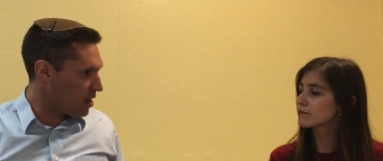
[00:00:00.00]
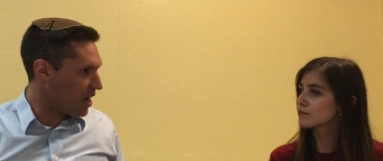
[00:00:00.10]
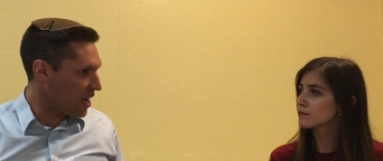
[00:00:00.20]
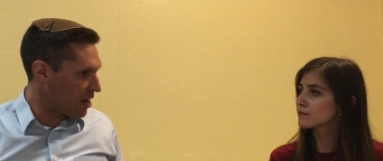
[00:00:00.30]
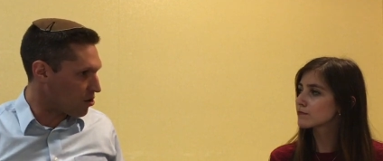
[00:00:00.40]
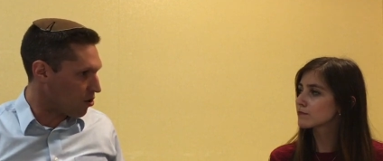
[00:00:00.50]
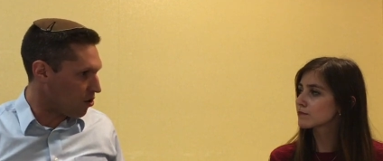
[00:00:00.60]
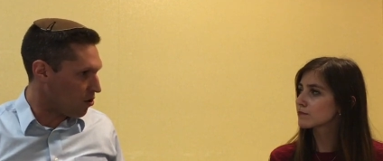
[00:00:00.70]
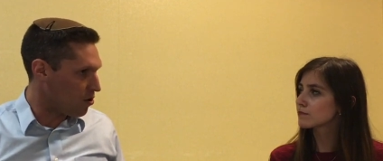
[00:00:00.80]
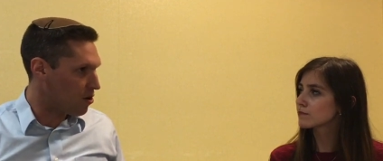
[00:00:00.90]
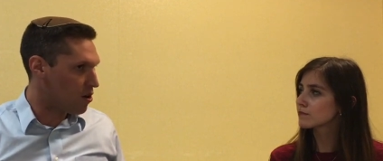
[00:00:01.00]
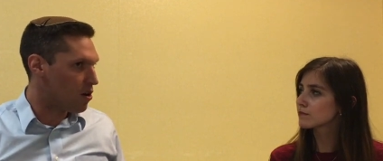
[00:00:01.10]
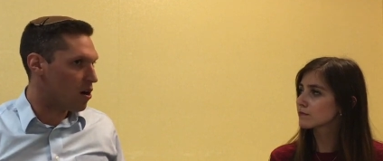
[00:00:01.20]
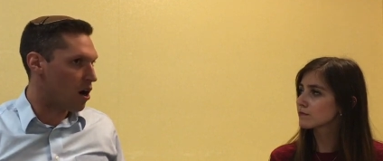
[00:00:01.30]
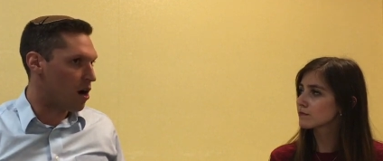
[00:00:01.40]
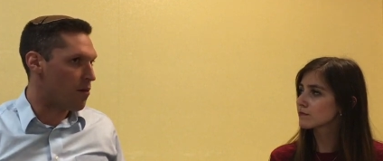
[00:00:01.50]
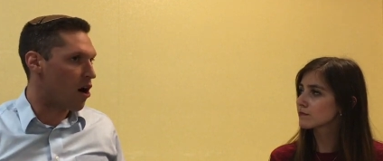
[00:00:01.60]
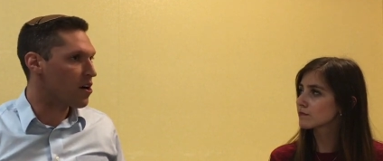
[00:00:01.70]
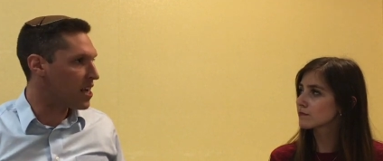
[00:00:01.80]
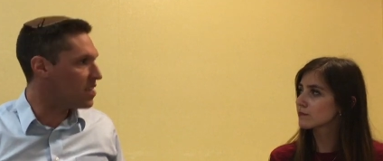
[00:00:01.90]
Speaker 1: to handle uh,
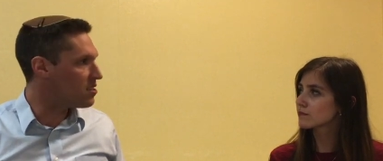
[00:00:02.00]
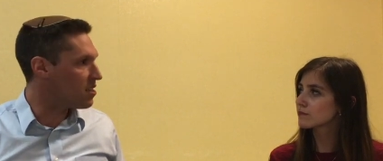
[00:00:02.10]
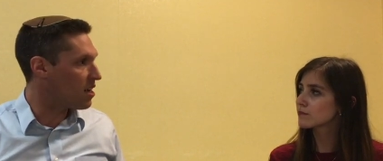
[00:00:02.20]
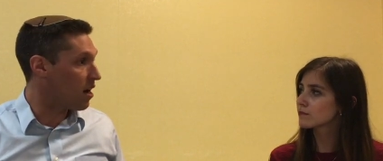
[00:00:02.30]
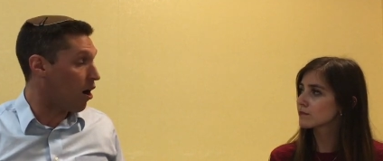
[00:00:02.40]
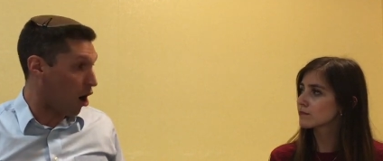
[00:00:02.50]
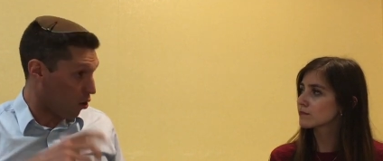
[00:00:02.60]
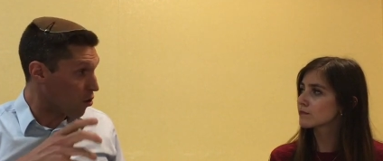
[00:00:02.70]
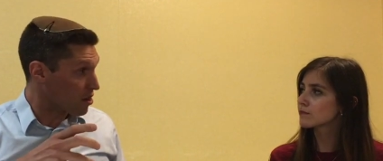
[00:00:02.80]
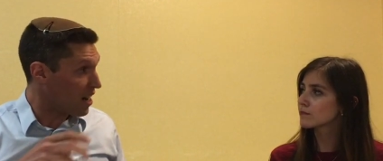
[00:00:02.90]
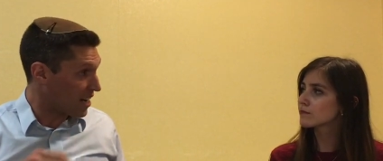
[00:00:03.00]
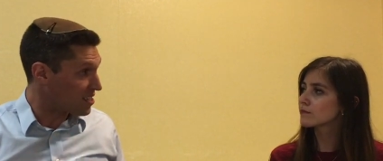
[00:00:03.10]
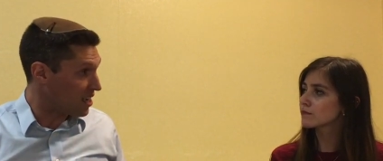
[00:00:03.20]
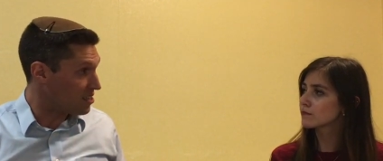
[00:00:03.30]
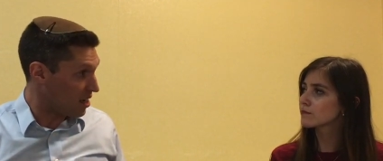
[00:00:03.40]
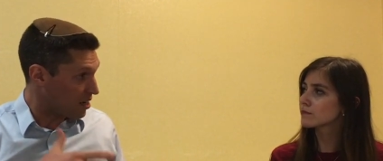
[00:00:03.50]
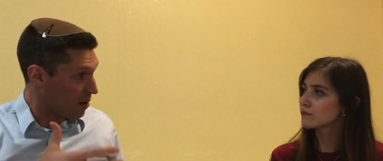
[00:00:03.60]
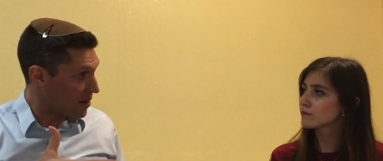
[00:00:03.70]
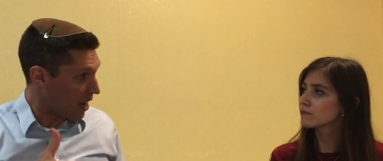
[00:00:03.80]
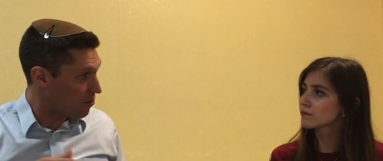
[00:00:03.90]
our kids, uh, our Orthodox kids, in
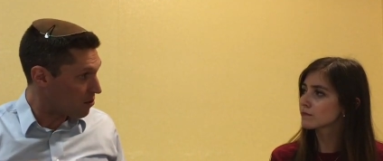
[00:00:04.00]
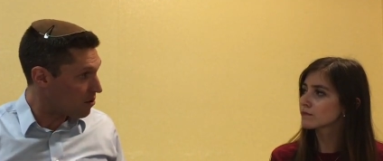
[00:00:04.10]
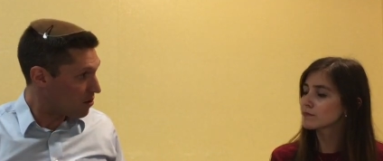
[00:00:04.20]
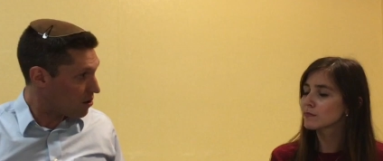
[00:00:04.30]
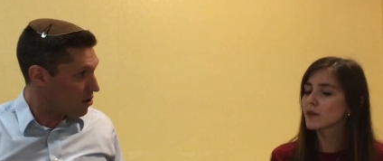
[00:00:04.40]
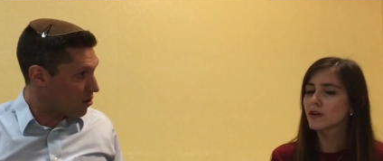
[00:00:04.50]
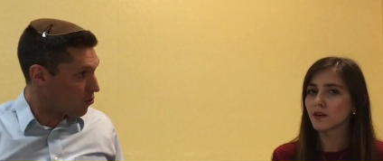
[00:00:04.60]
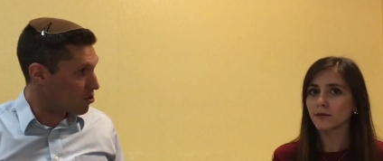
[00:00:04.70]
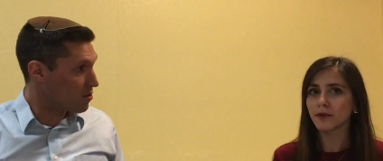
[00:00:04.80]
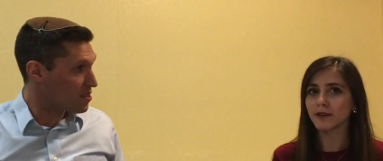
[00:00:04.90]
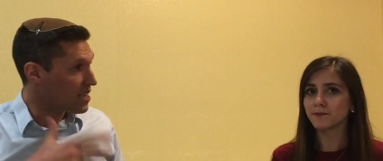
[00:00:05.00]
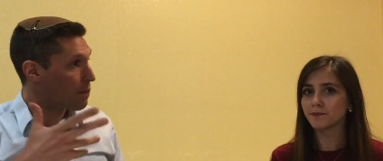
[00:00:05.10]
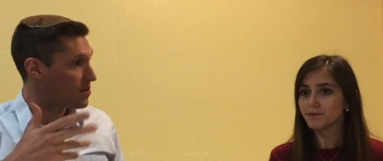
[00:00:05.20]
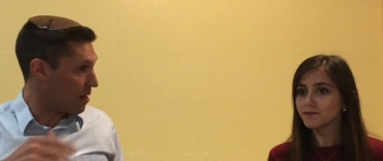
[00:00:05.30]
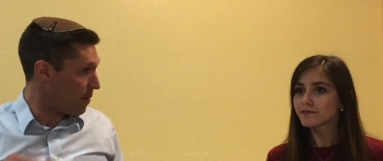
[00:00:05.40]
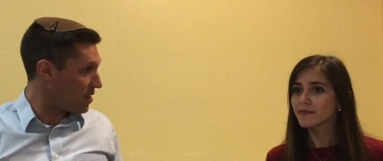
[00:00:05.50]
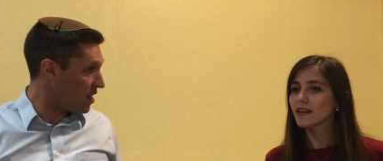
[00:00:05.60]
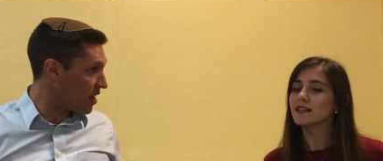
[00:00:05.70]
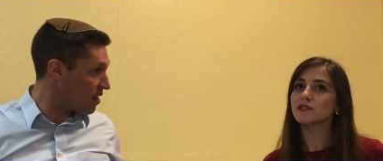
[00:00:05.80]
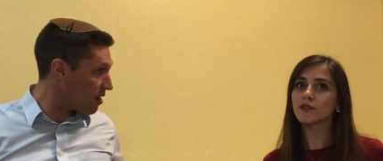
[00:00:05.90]
coming out? What are some right. steps they might
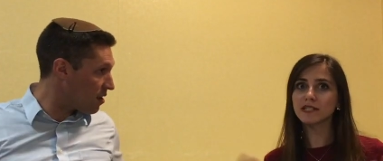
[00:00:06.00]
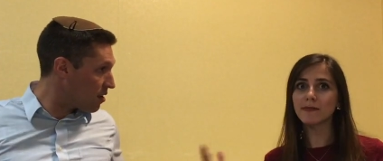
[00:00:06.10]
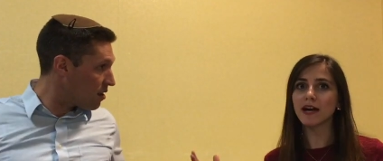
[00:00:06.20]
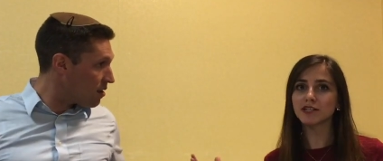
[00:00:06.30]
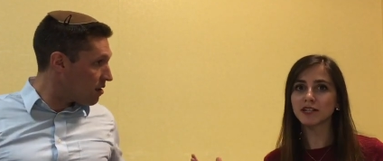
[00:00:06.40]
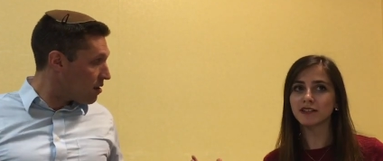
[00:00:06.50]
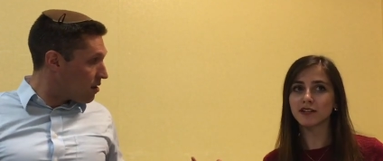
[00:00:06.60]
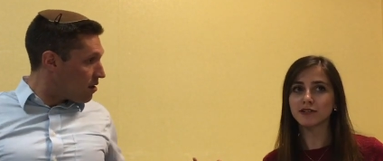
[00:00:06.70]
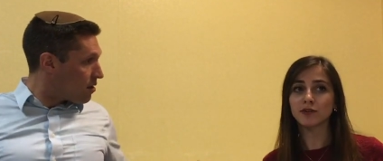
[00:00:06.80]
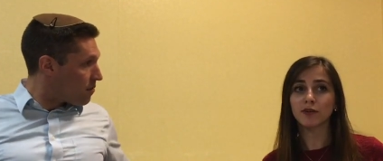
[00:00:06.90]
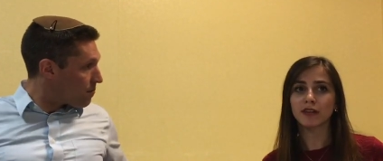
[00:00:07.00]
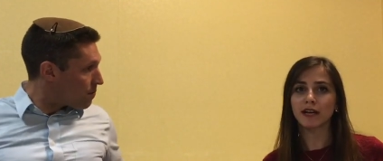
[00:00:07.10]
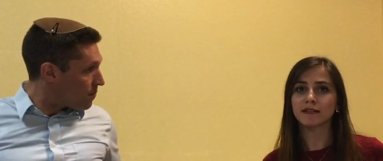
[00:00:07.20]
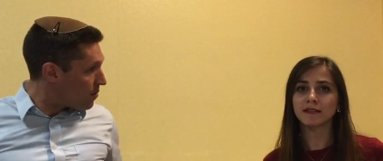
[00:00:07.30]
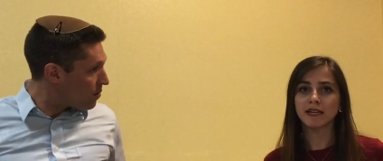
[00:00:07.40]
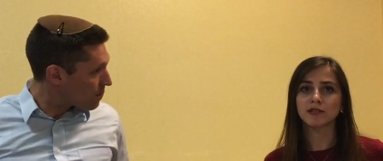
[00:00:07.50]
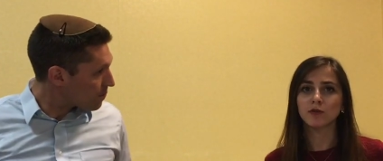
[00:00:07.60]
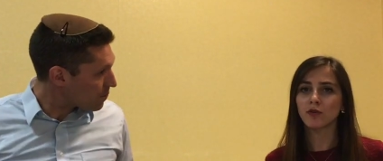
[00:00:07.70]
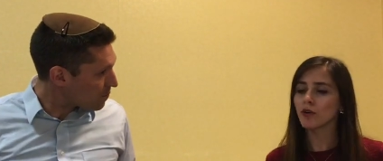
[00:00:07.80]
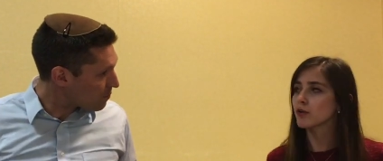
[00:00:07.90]
take?
Speaker 2: So let's imagine that there's an Orthodox day
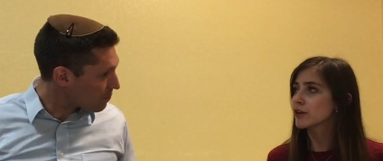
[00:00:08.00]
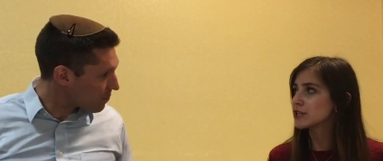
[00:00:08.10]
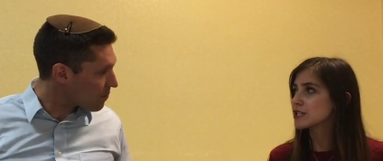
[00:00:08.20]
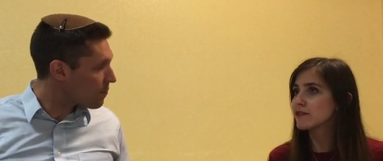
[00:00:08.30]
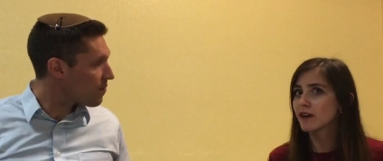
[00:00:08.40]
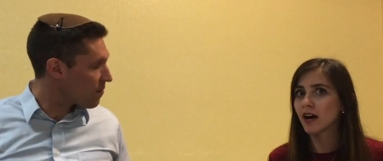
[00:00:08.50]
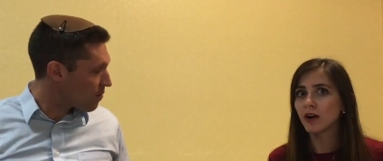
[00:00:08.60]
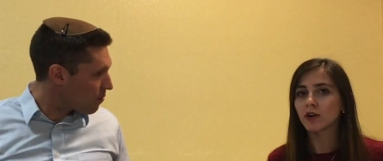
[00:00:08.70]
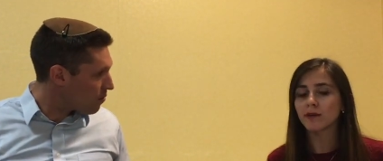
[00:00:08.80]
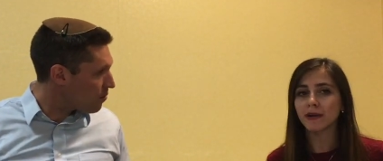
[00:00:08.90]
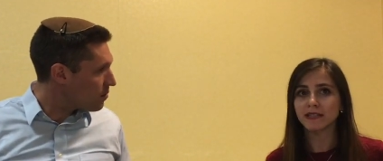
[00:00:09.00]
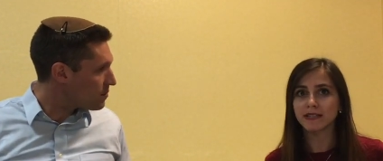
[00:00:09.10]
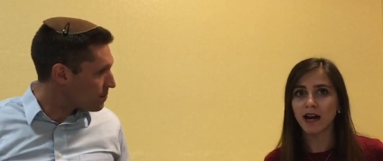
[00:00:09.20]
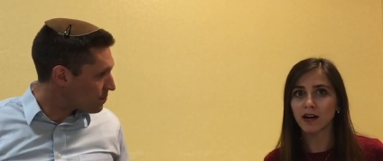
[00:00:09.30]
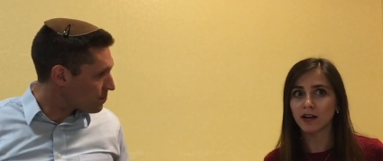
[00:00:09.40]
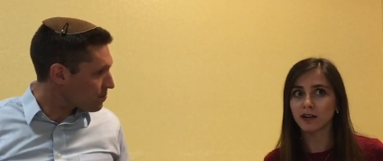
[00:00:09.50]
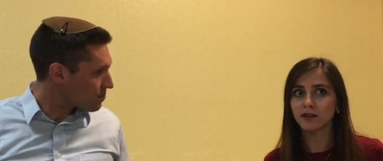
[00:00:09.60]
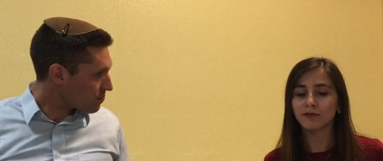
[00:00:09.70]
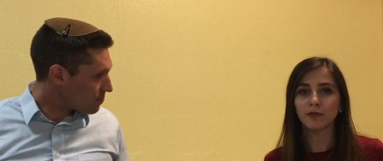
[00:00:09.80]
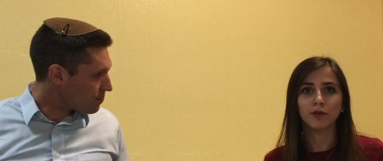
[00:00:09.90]
school or yeshiva or a Beis
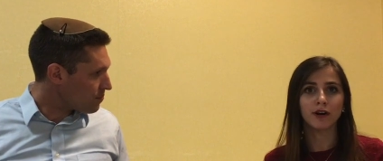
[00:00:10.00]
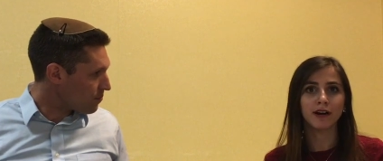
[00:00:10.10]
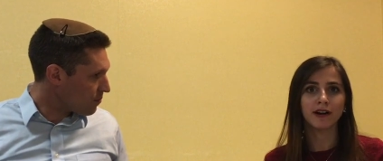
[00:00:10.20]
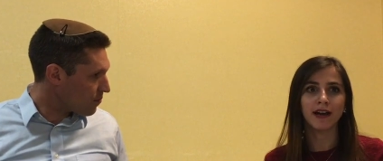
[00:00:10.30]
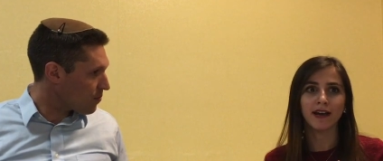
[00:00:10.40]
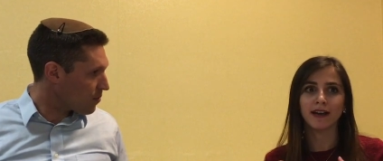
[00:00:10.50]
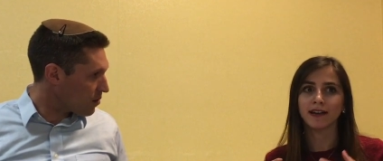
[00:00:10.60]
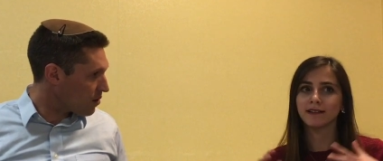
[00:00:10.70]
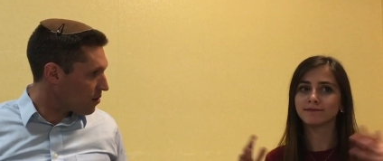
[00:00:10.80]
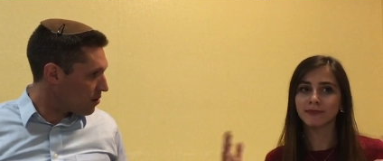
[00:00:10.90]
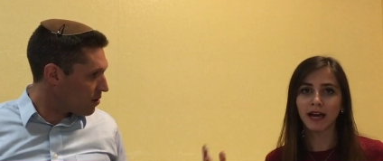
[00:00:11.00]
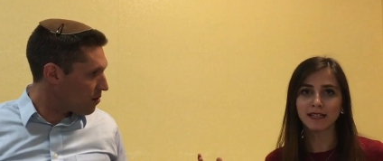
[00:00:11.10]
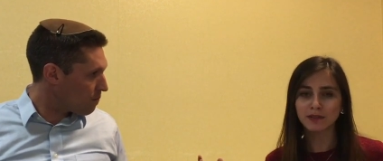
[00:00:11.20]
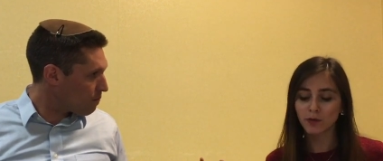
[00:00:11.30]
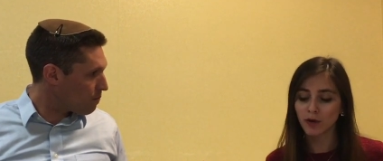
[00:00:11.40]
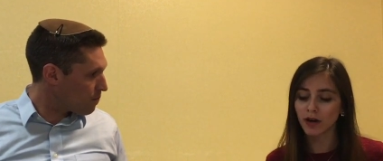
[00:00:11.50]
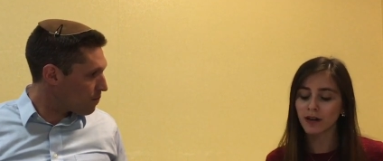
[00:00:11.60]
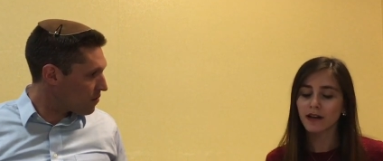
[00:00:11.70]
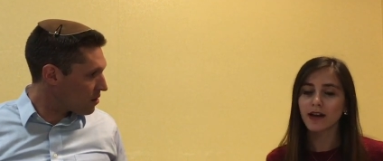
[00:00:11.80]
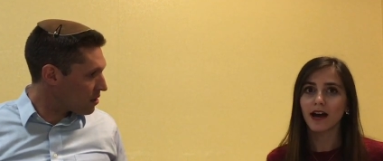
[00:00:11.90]
Yaakov or a high school,